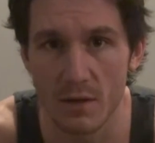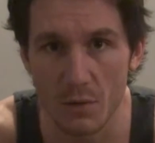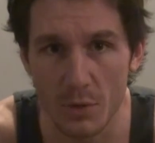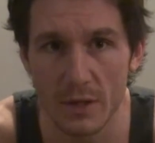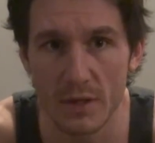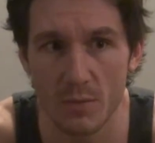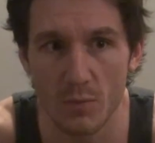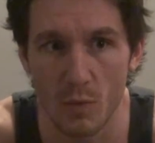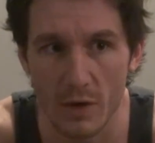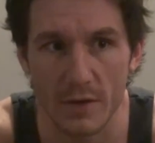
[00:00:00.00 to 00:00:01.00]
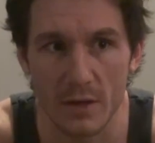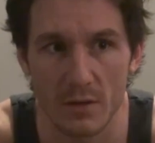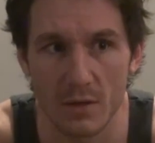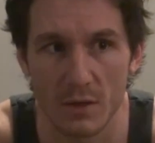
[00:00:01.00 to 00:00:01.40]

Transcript: really wanting the